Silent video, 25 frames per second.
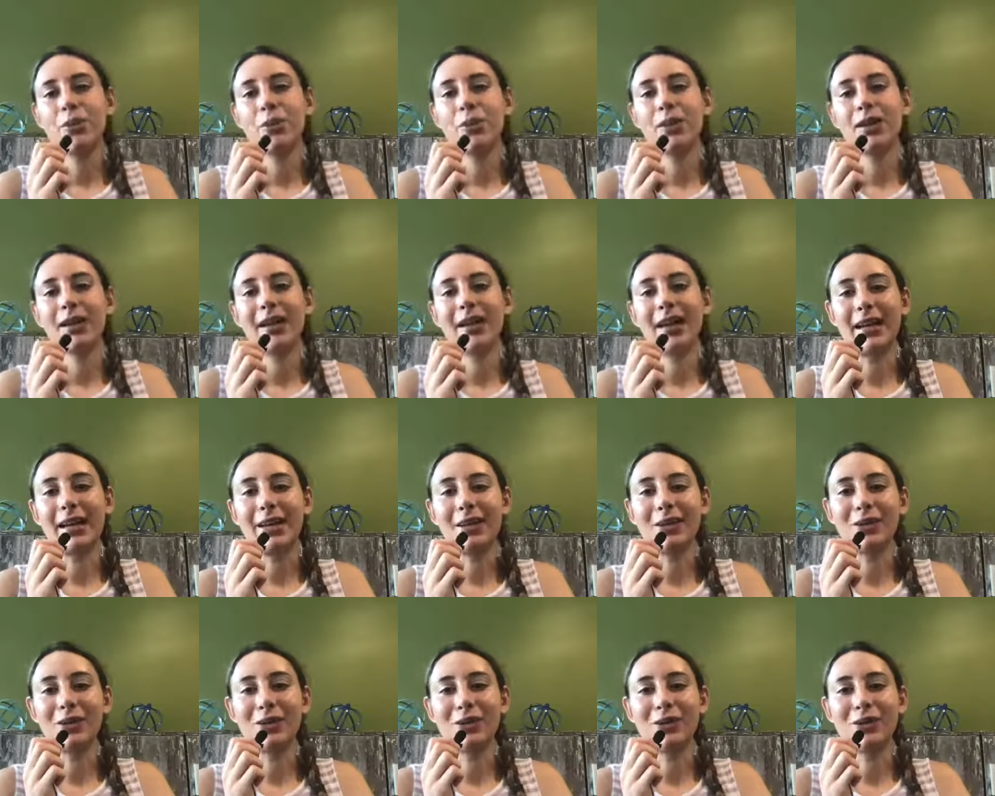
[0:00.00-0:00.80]
We're
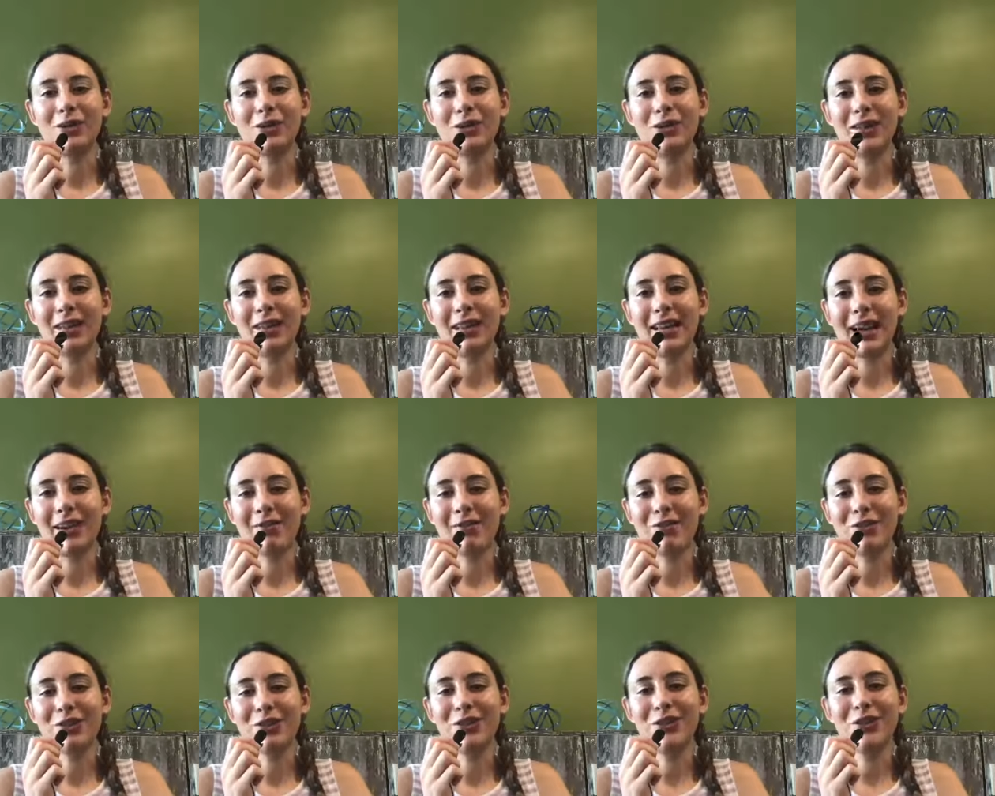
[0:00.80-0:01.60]
getting closer to the
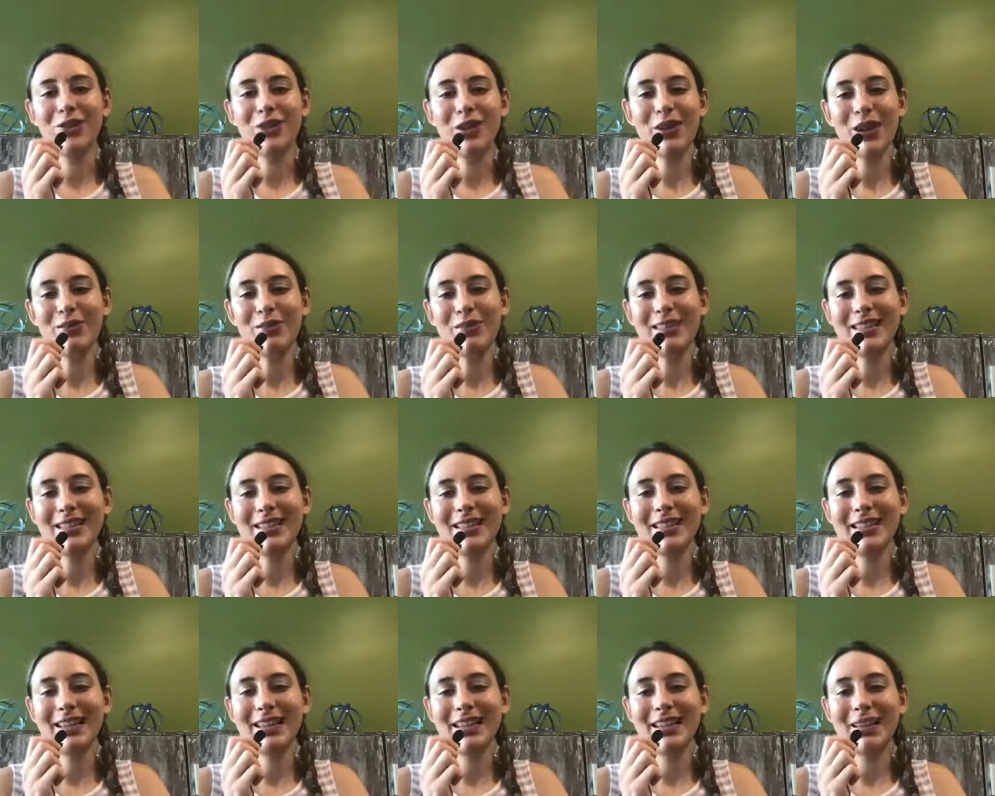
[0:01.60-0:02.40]
afternoon,
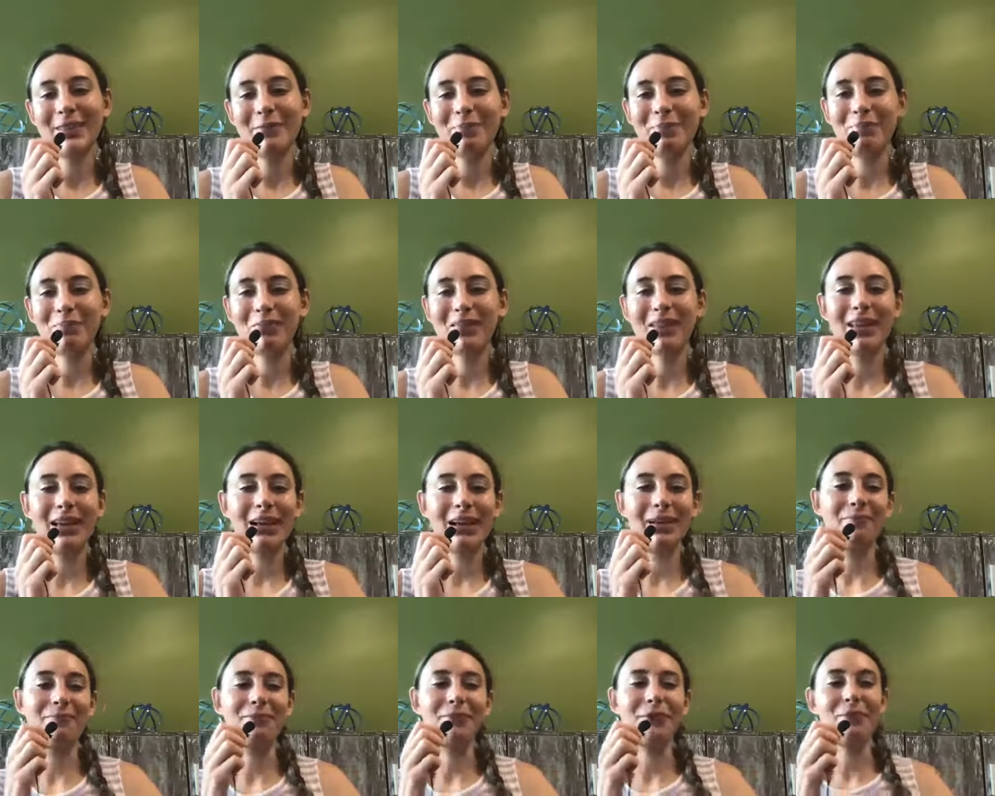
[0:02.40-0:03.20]
obviously,
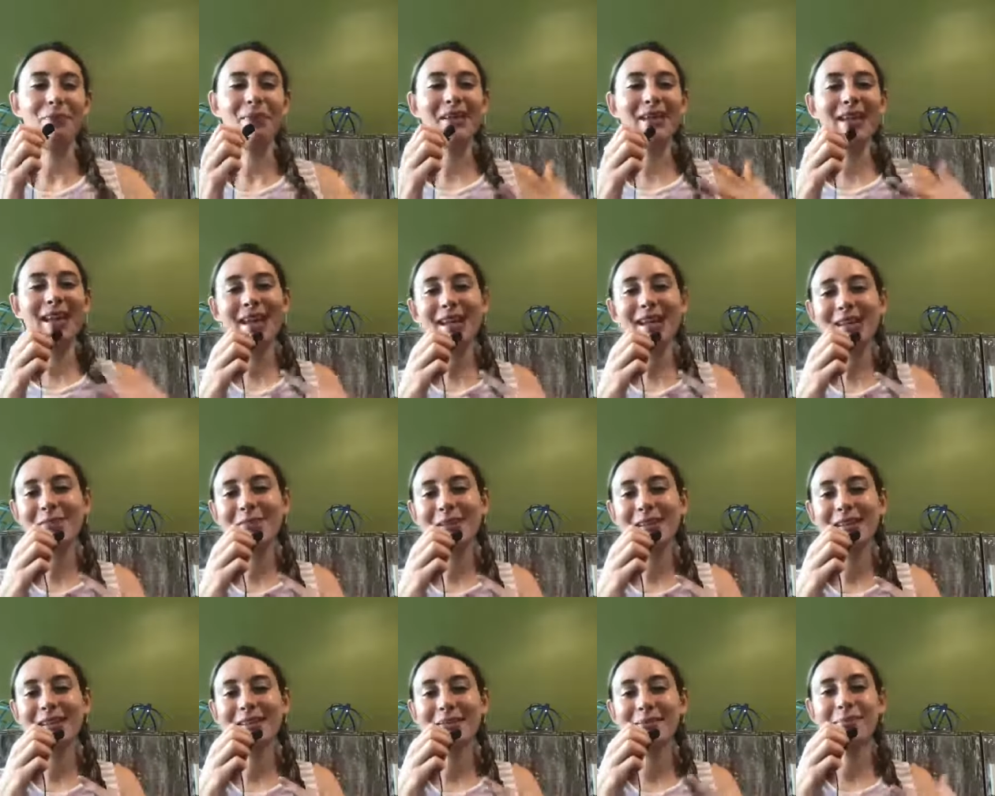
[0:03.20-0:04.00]
um, for me,
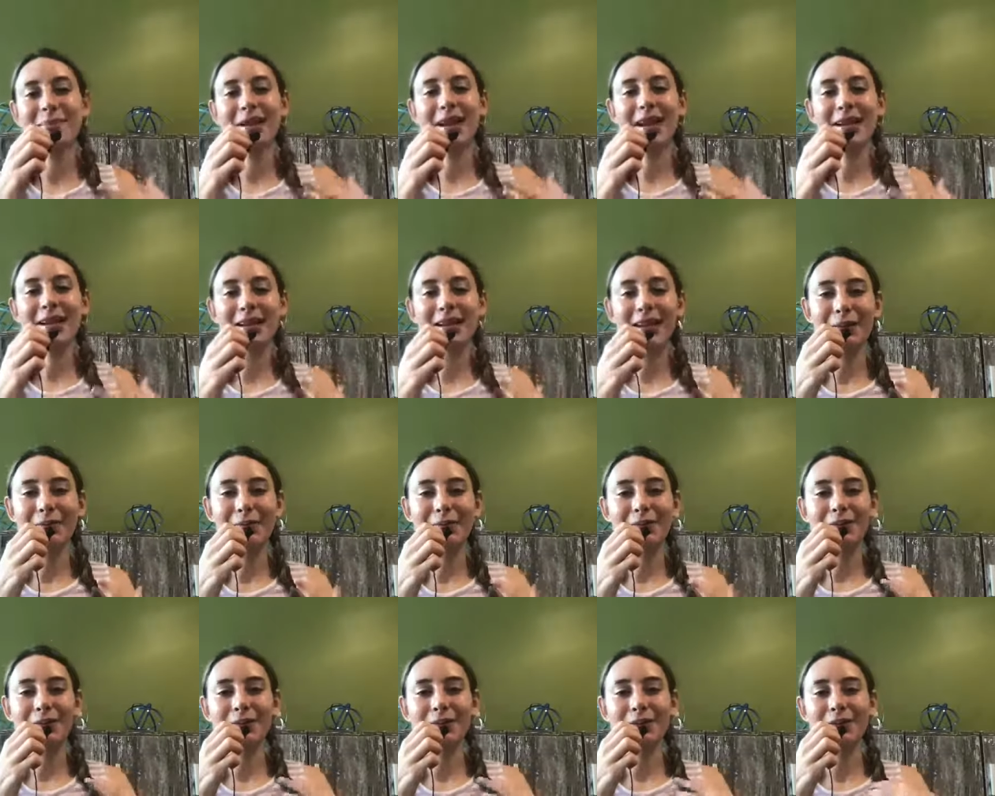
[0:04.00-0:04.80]
anyways, in my
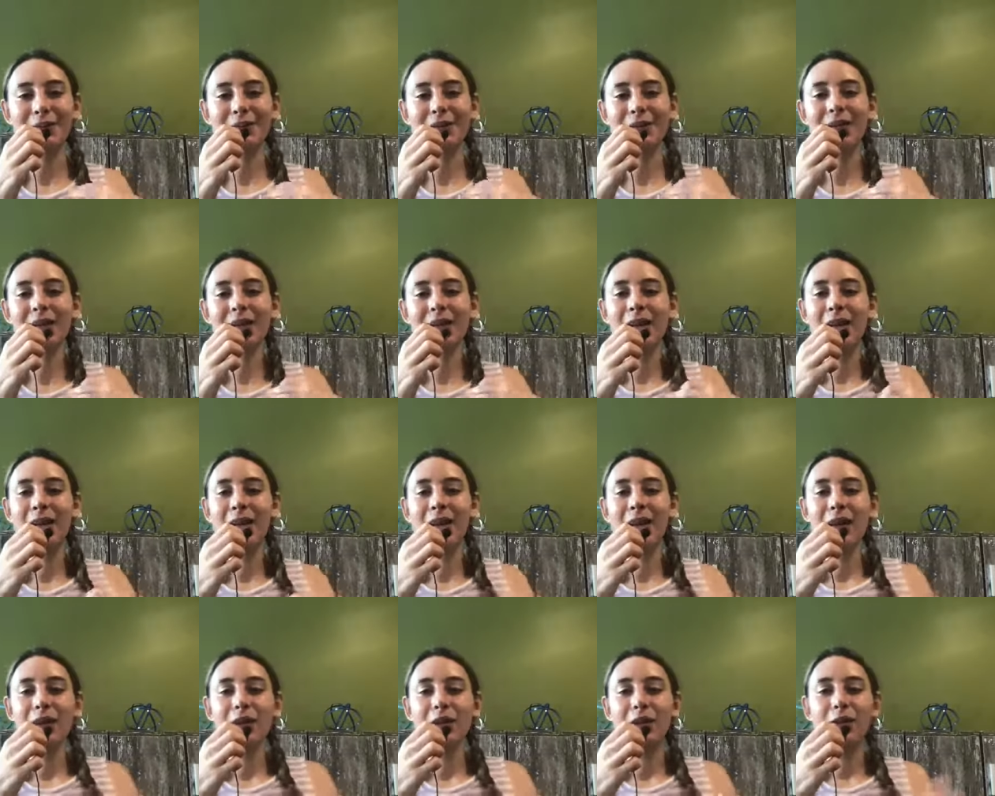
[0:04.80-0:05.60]
time zone.
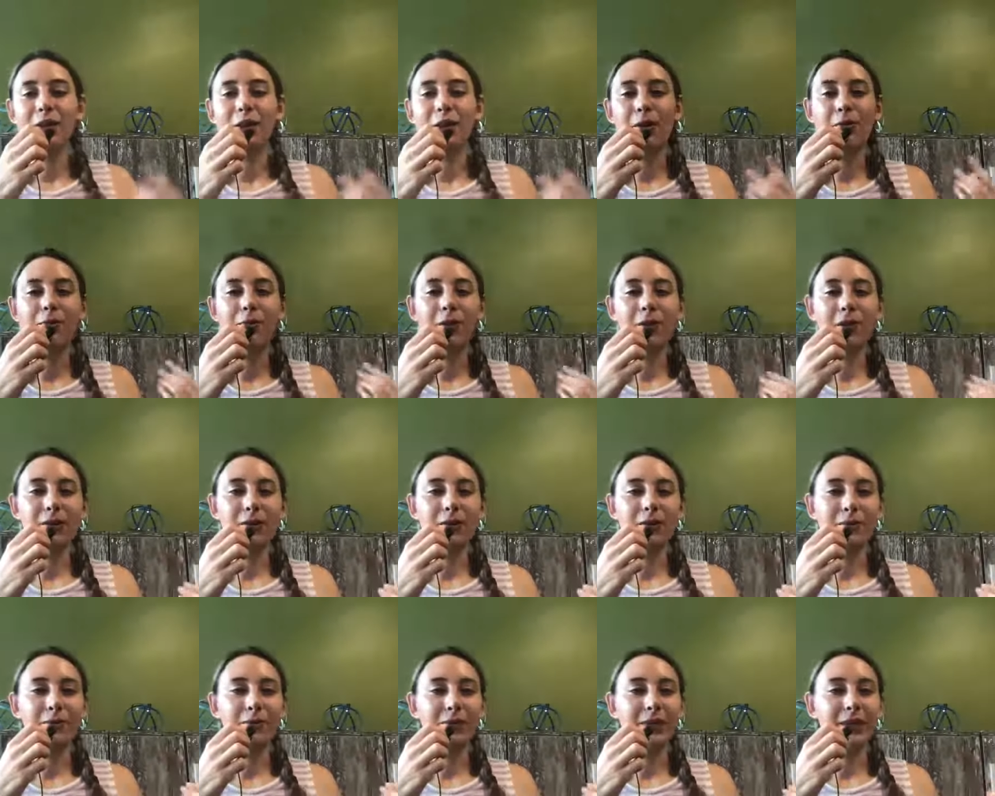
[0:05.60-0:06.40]
So
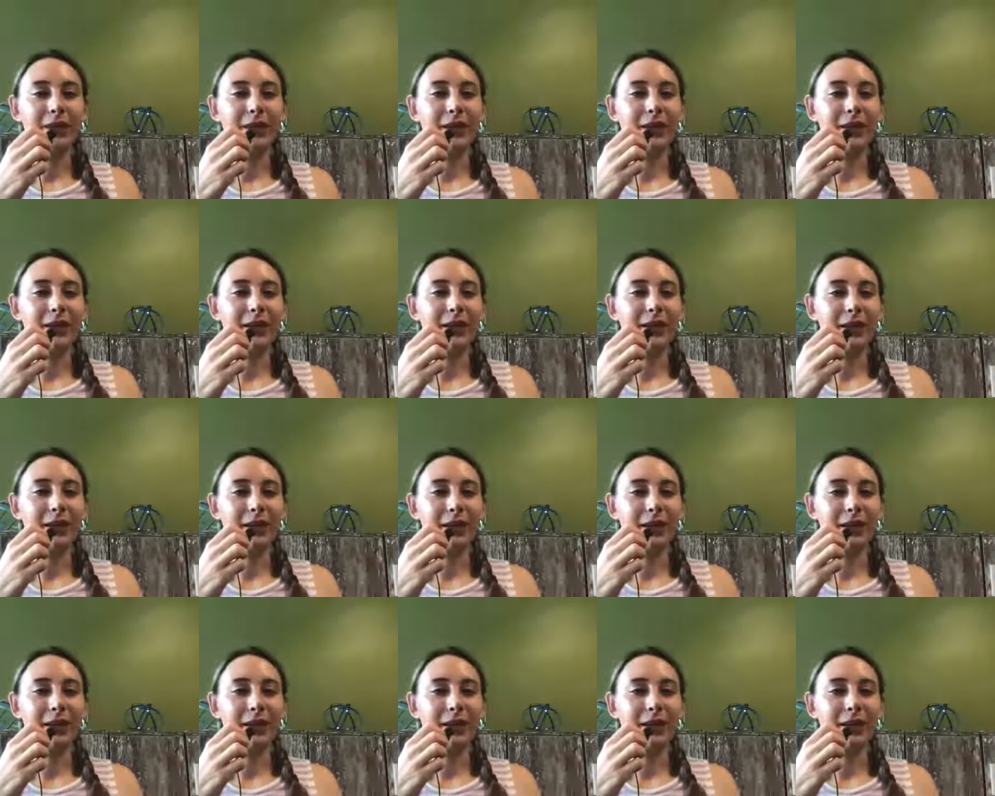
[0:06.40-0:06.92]
feel free.